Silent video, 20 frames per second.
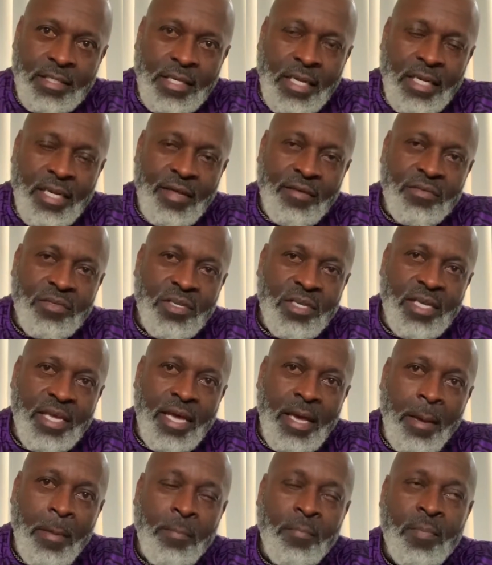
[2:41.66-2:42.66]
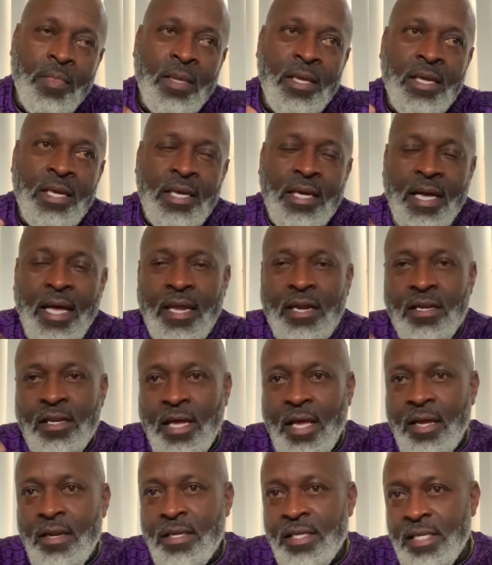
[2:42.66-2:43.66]
left center gap. Out
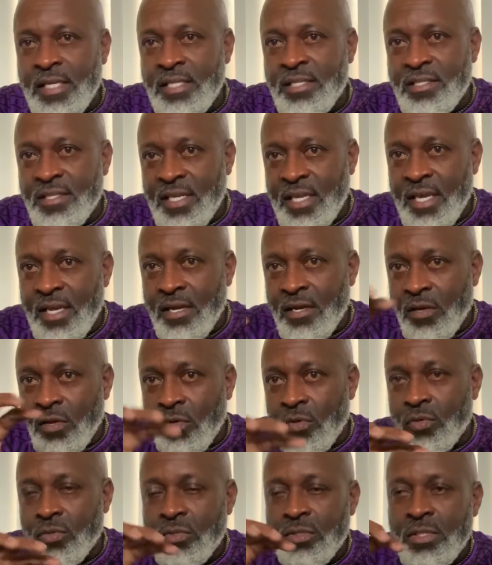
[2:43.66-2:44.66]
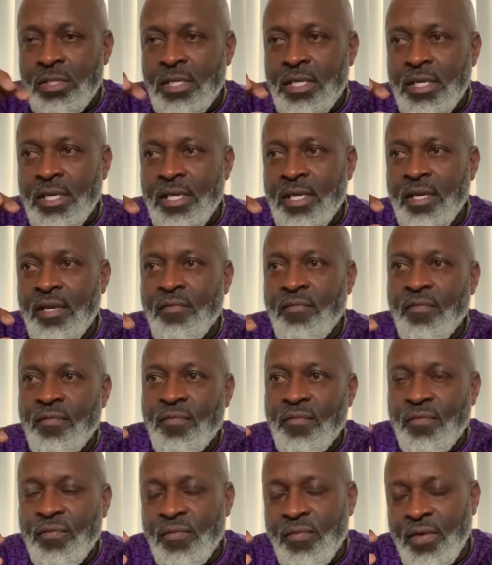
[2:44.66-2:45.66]
of each 10 of those, if
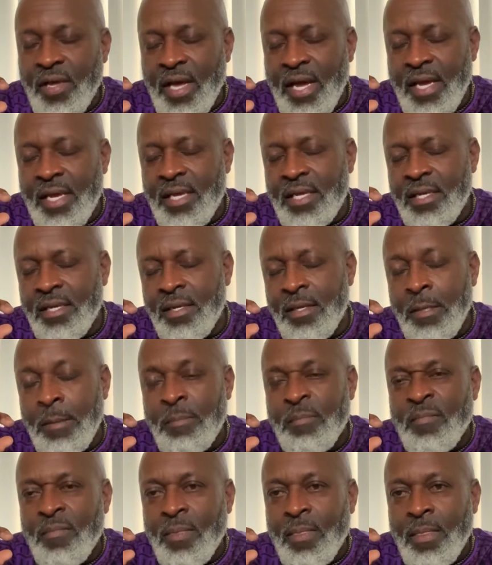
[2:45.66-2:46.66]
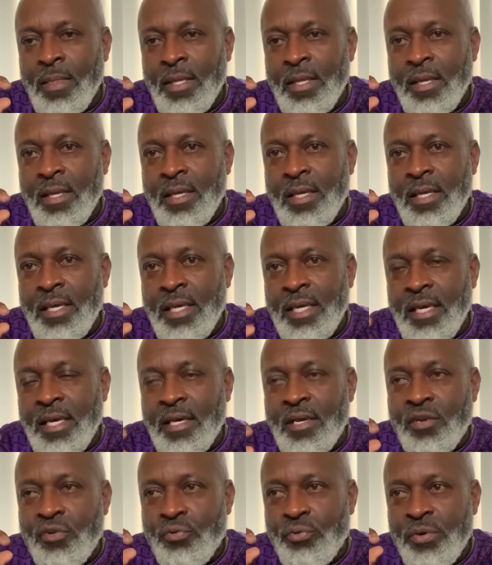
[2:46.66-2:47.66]
I can
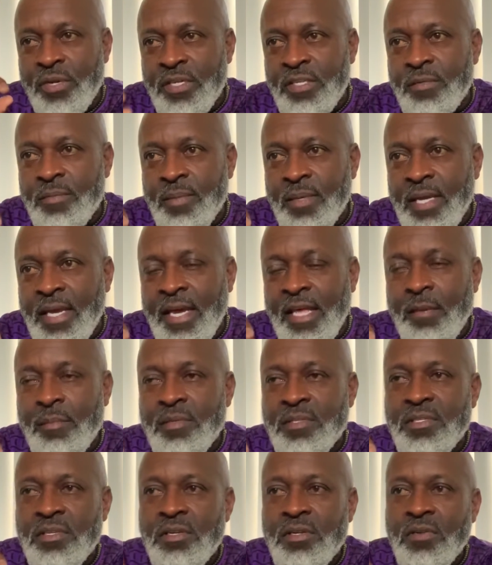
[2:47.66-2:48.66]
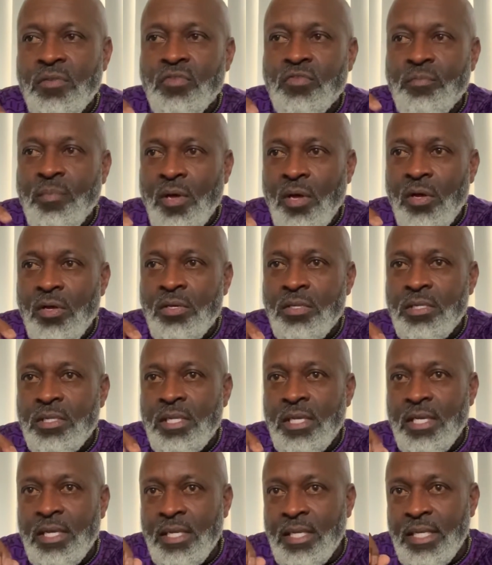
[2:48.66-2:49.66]
hit crisp 80% of those balls,
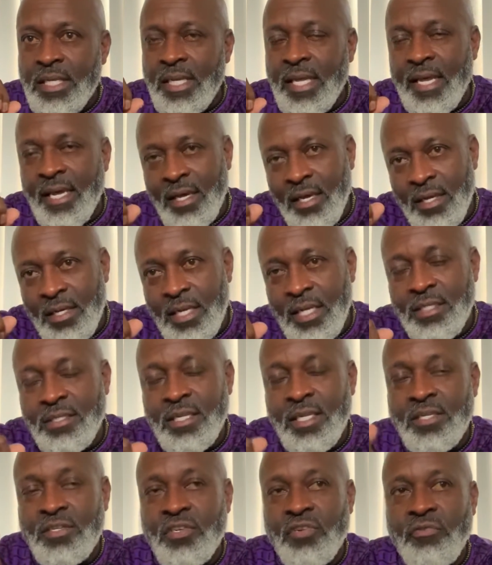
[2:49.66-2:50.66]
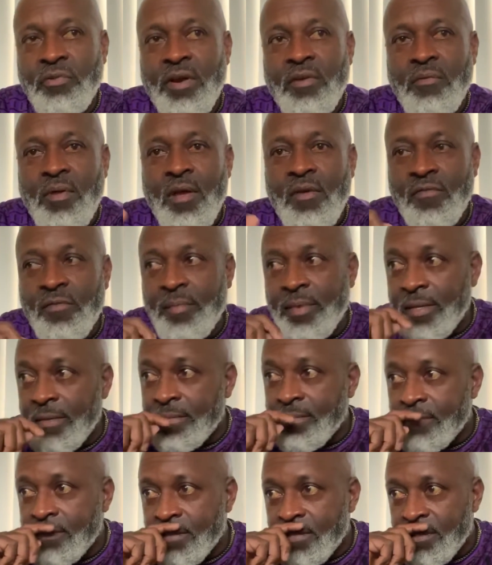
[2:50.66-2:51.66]
that's a great round for me.
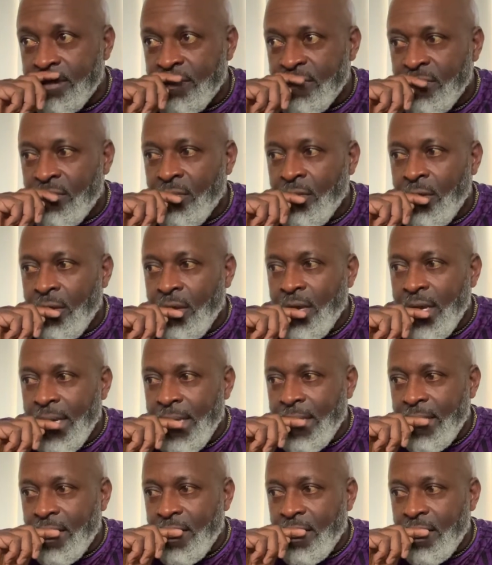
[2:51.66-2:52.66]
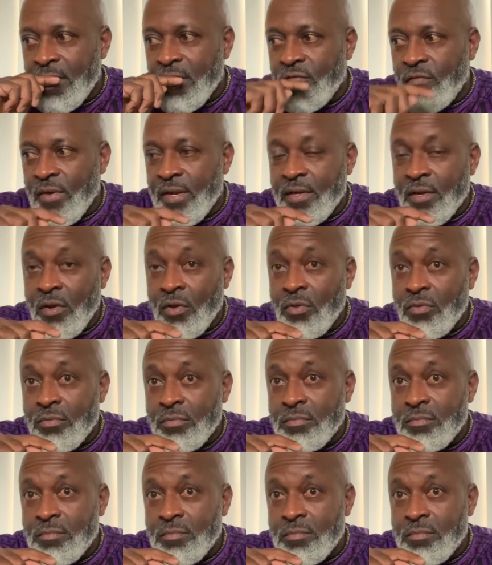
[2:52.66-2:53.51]
And if I don't,